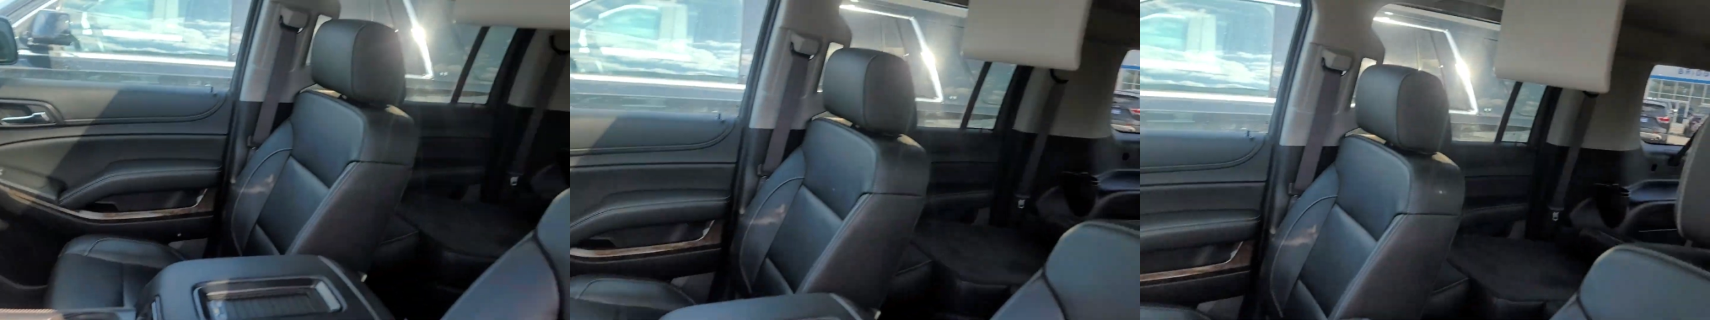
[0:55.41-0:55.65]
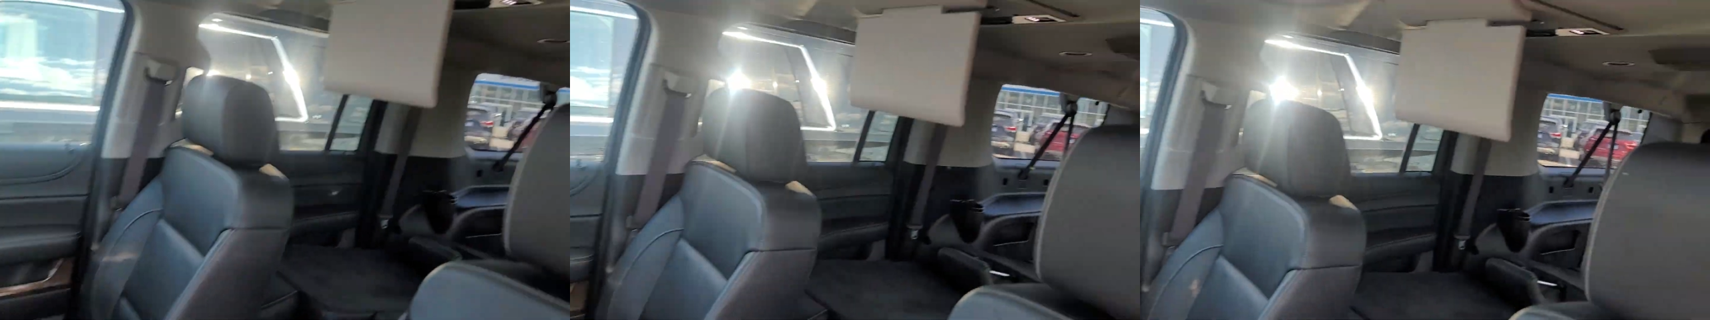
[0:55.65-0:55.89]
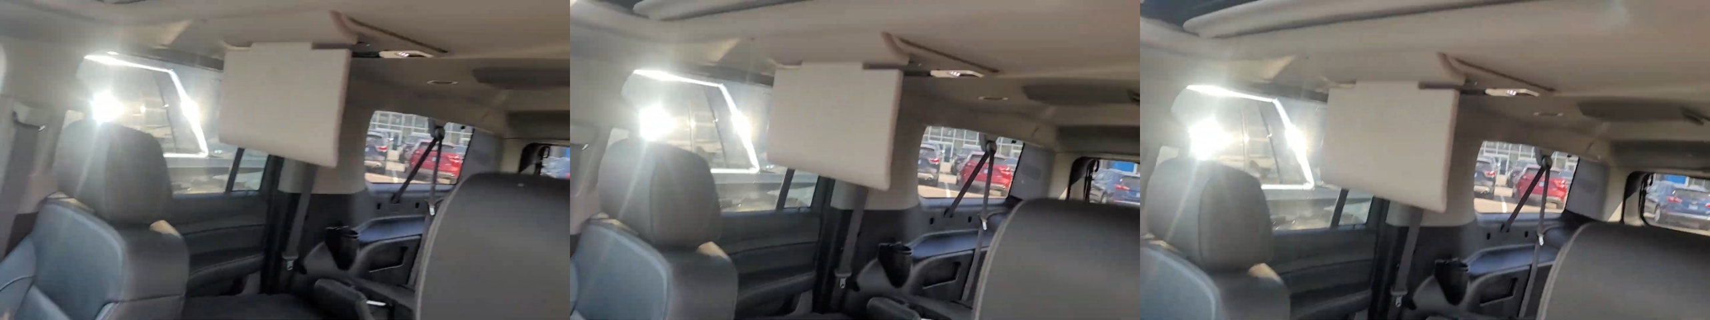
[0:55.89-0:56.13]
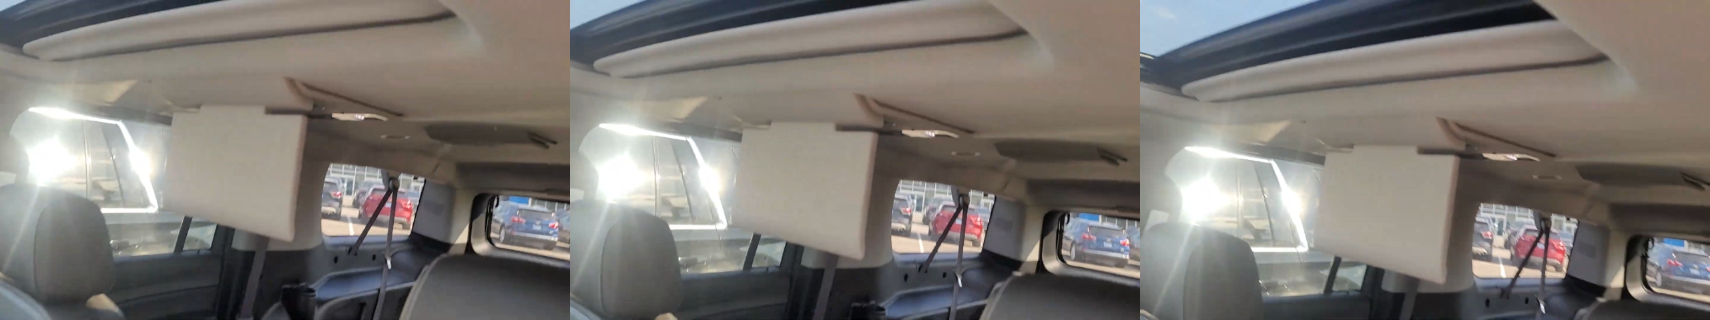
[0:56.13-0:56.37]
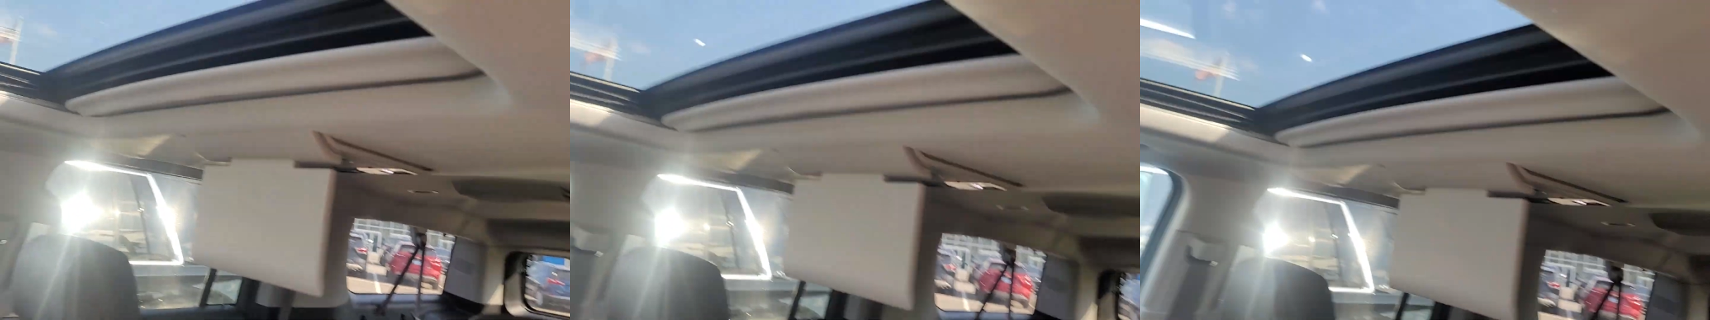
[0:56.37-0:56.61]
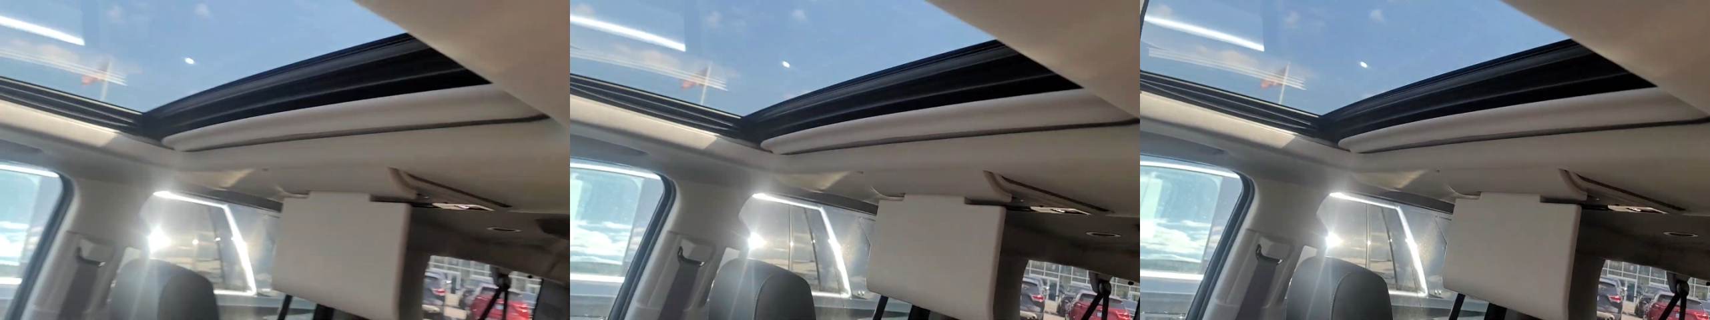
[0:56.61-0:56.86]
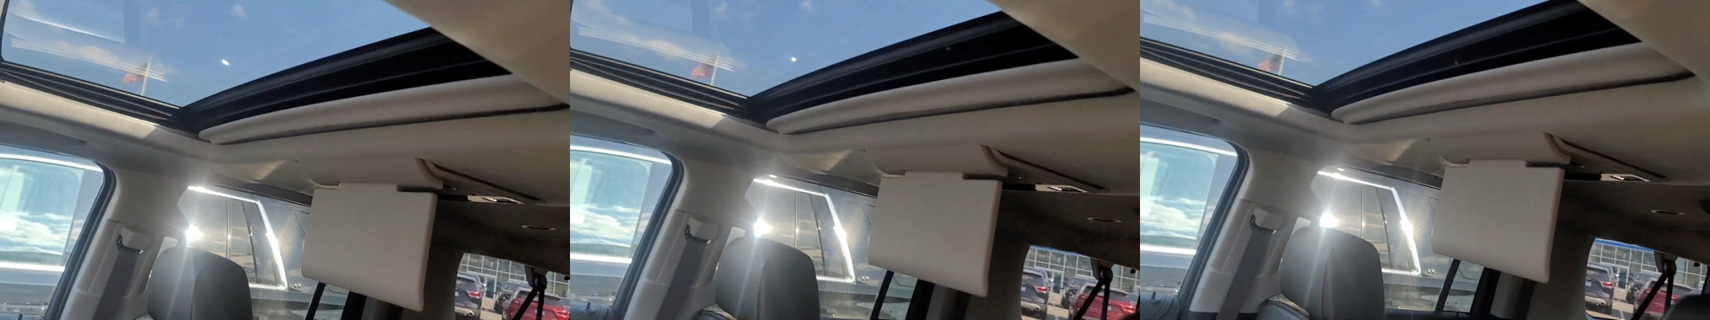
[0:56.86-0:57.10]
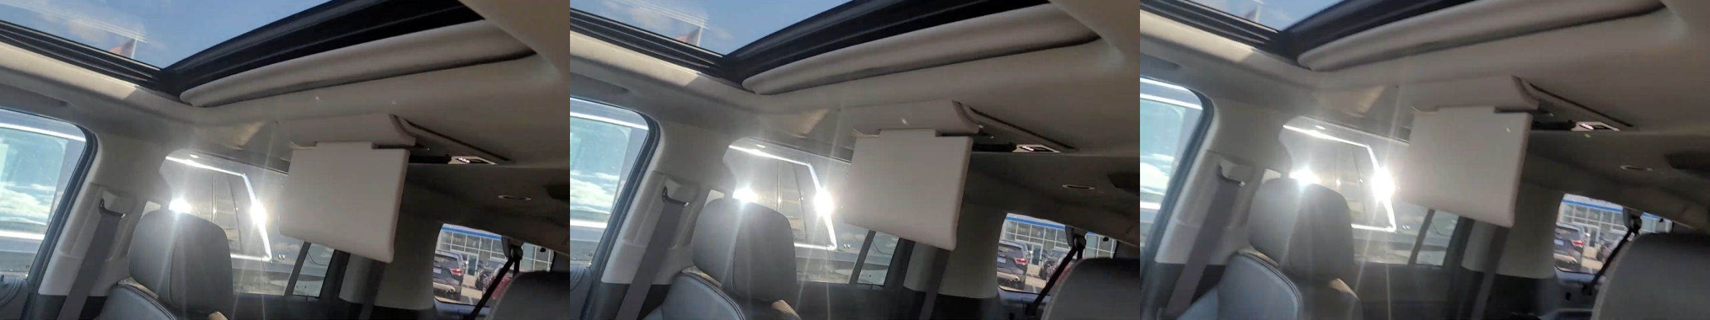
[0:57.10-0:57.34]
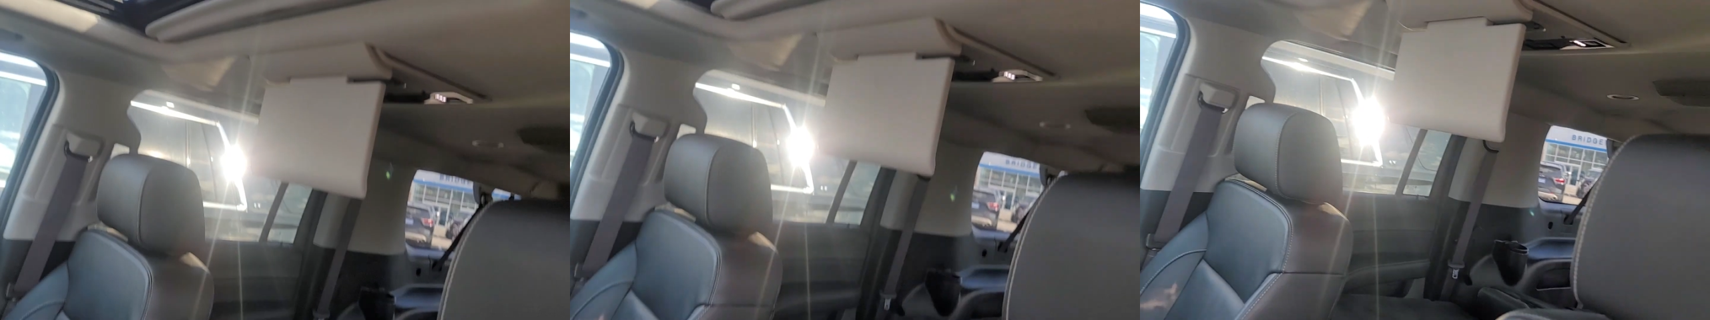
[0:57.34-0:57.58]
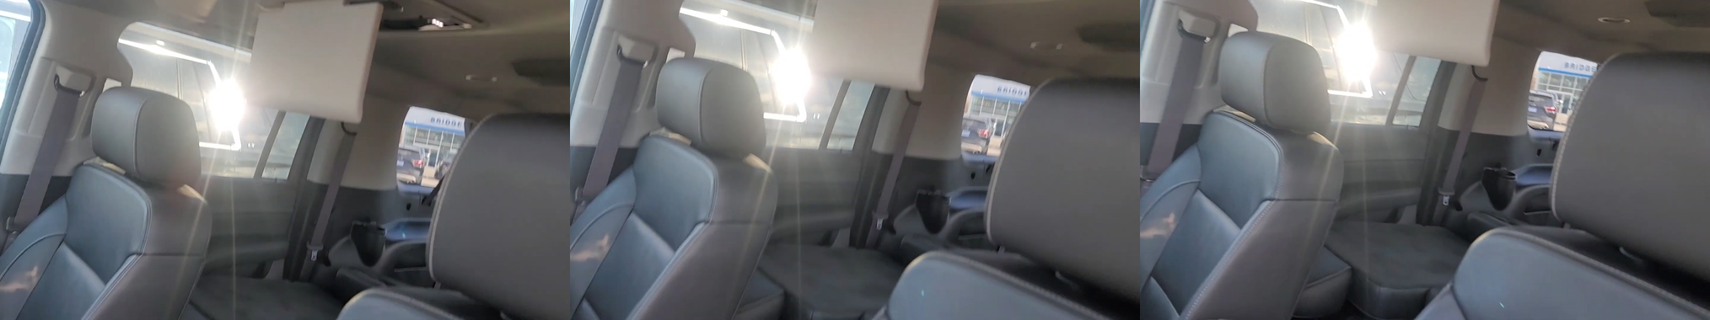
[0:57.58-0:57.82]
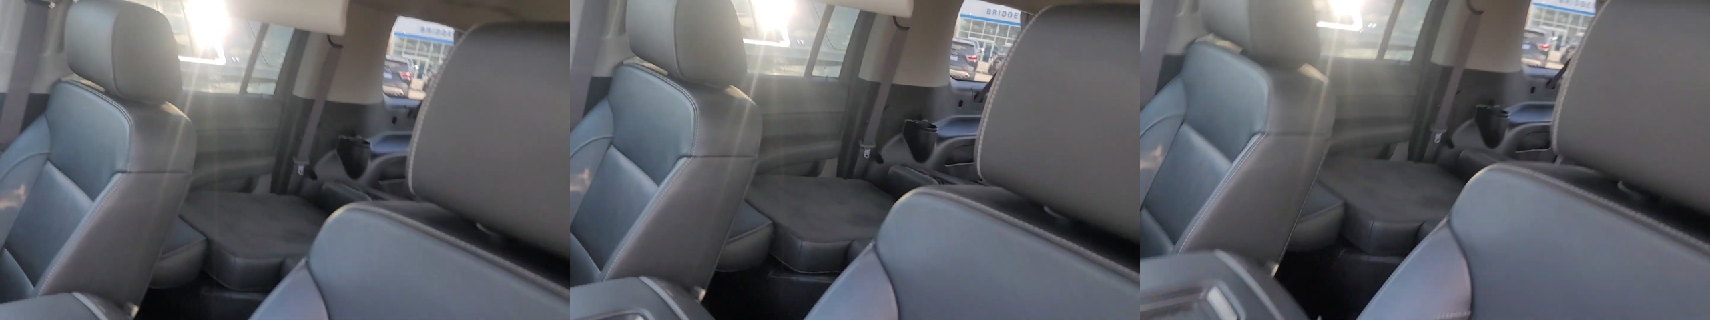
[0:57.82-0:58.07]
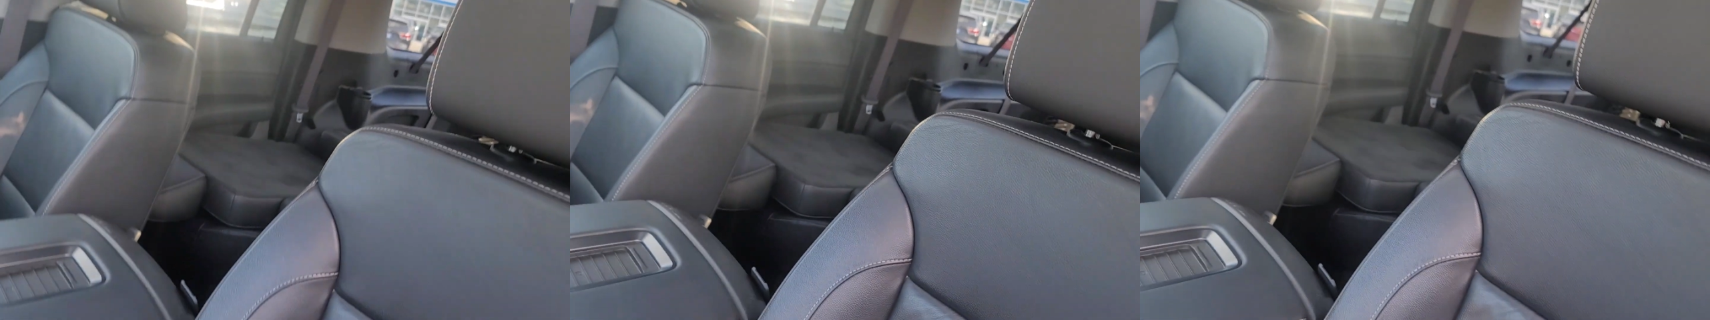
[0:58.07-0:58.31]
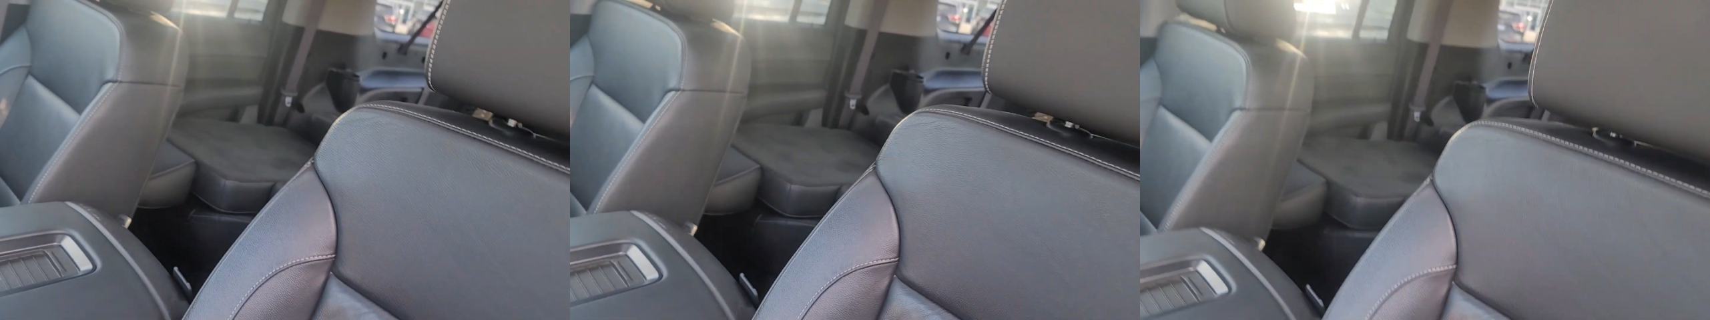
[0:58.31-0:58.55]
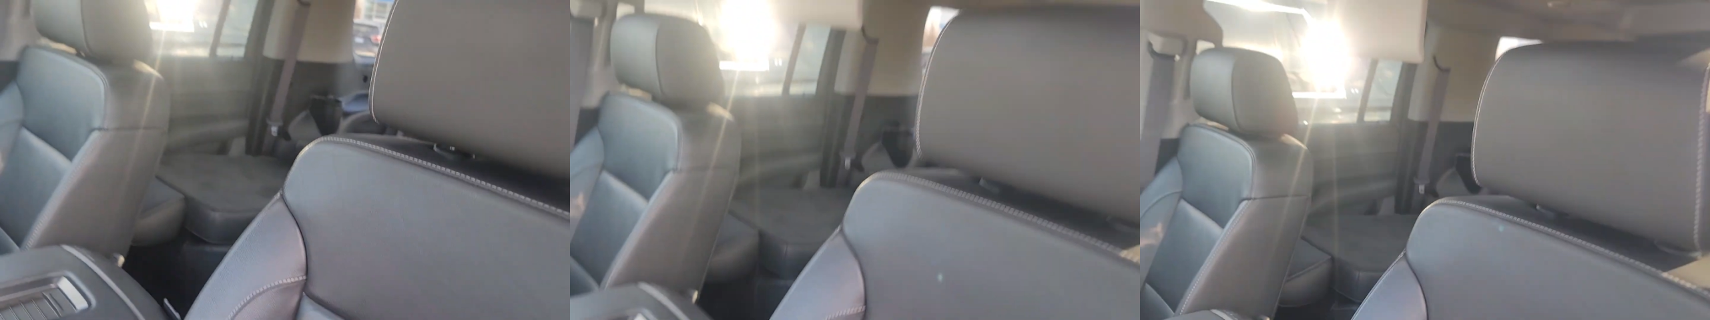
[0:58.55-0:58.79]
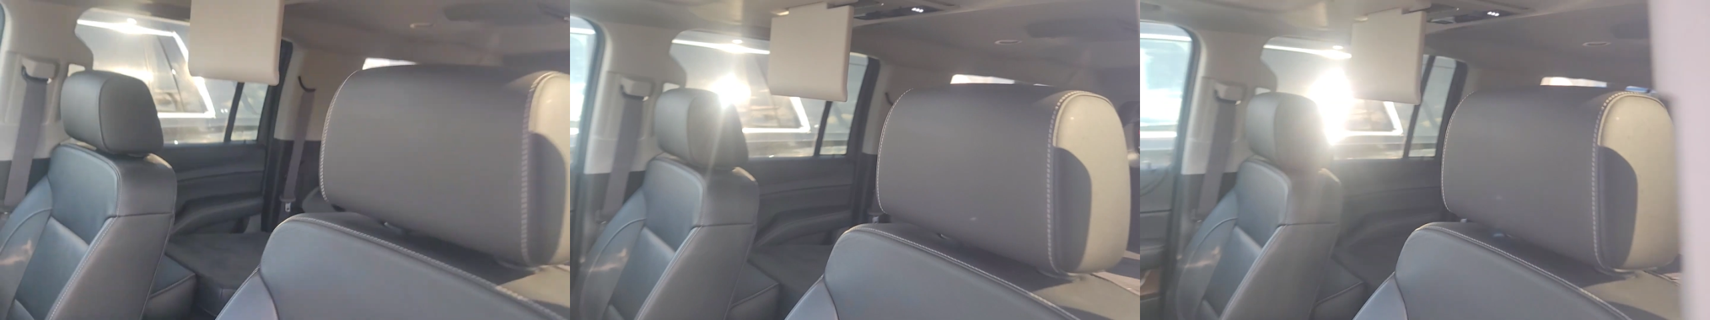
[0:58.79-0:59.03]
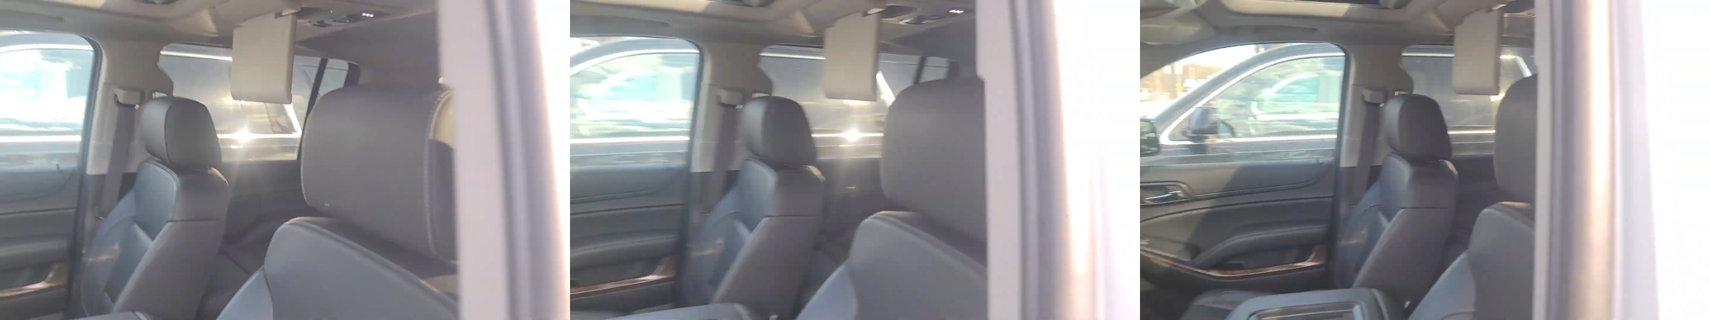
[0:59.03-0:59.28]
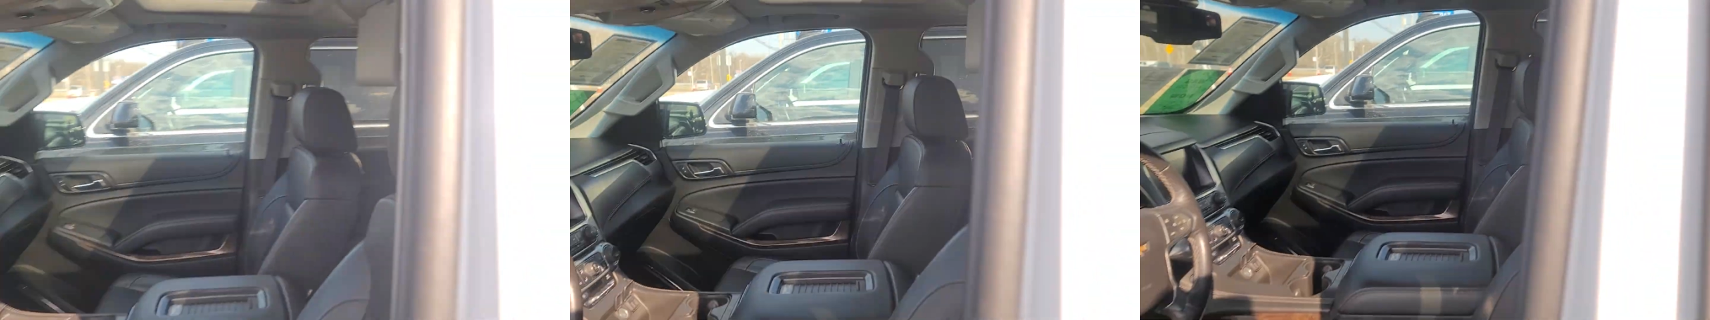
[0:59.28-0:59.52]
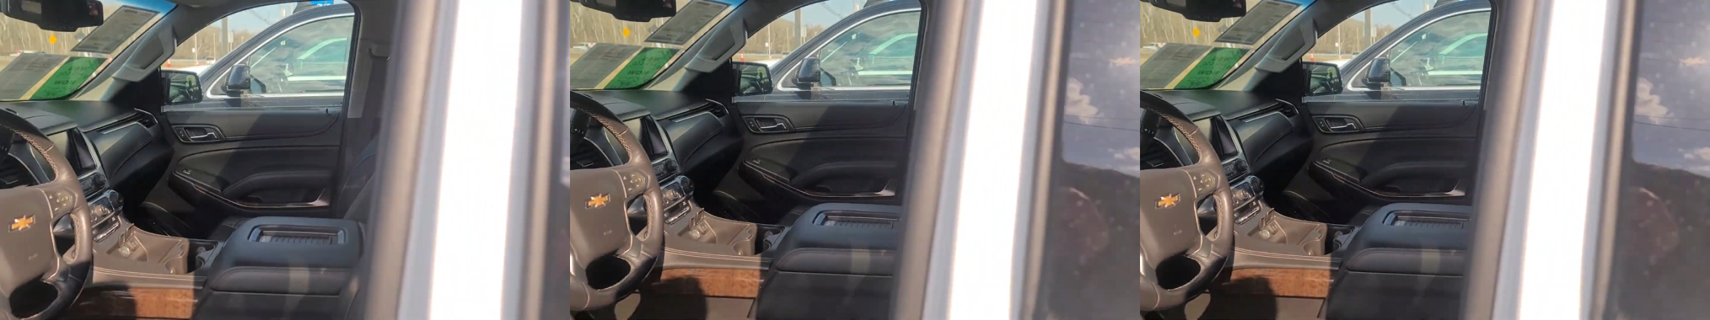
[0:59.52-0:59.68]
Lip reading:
Nobody's mouth can be seen.